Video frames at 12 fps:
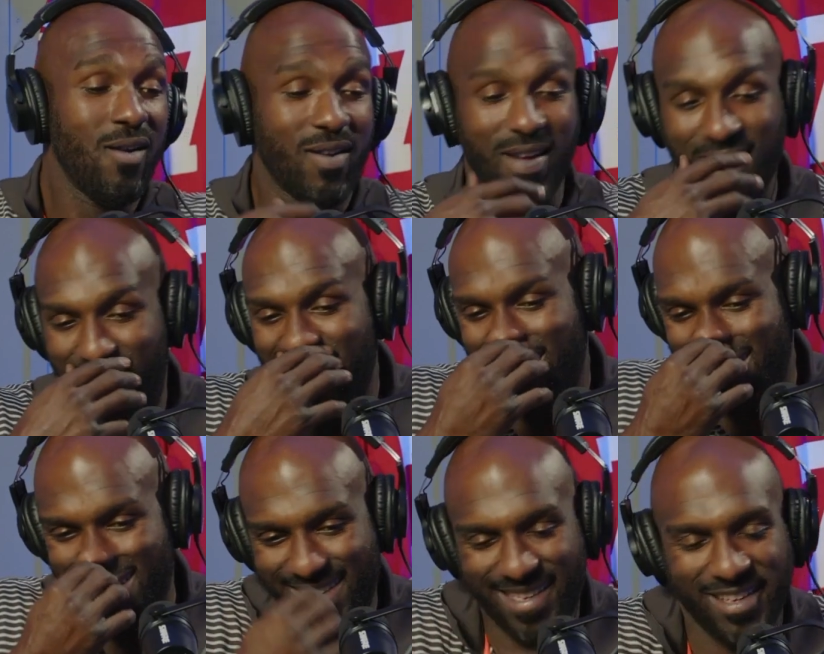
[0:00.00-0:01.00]
like I said, when I
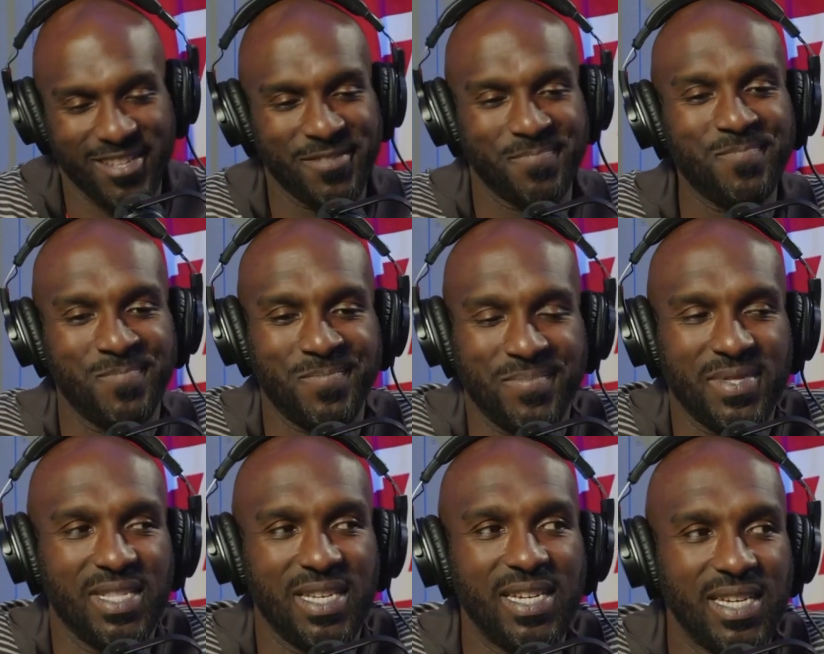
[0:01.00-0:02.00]
looked you up, I'm like,
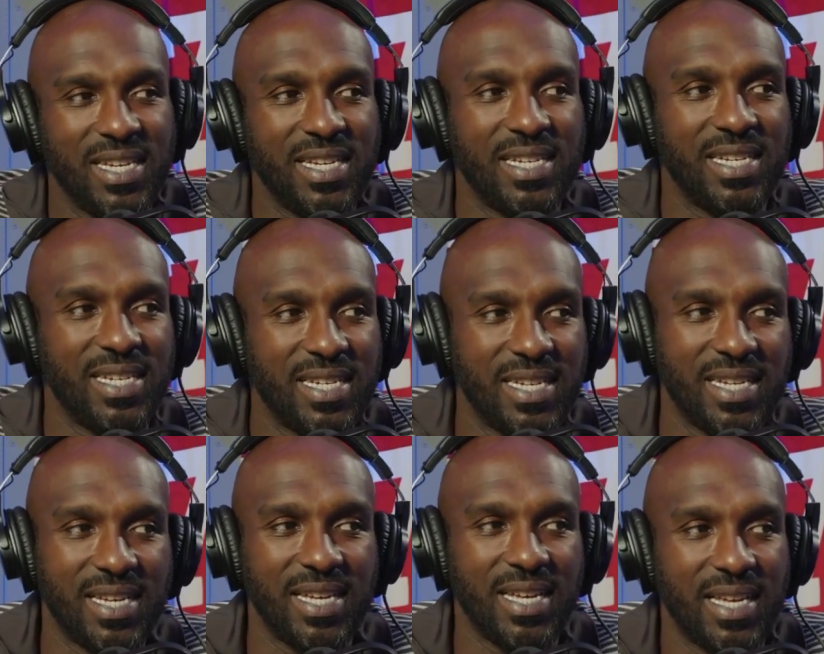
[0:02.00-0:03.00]
Wisconsin
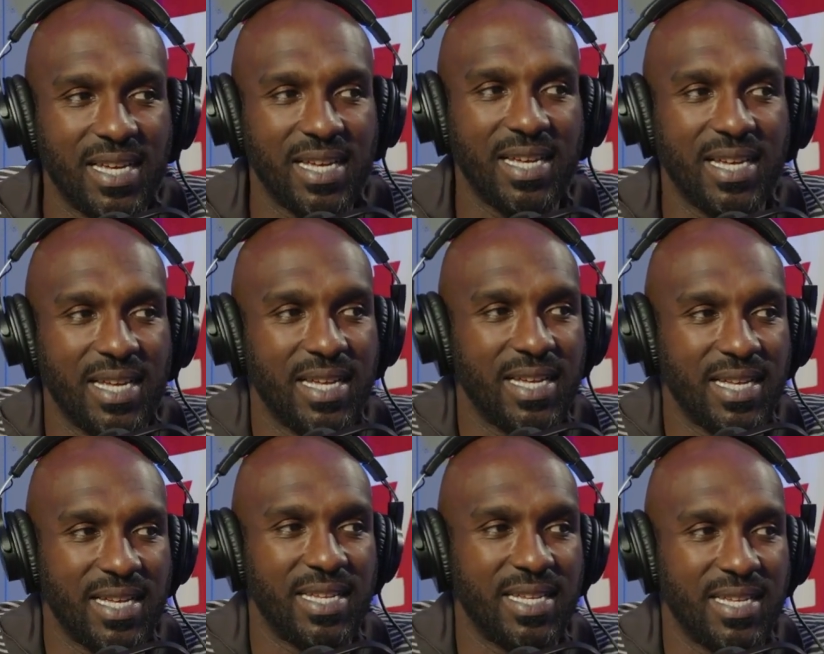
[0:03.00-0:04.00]
during that
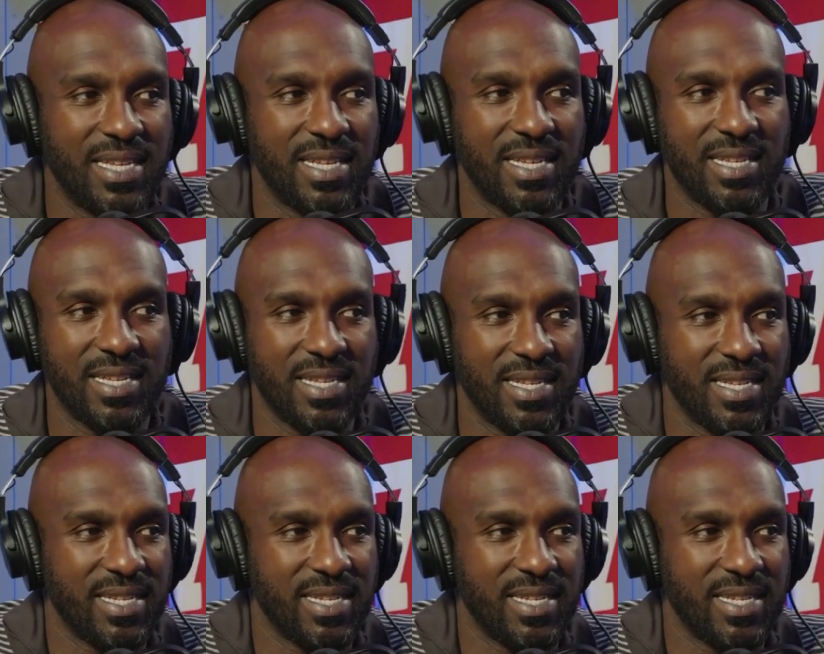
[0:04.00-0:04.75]
time. I mean,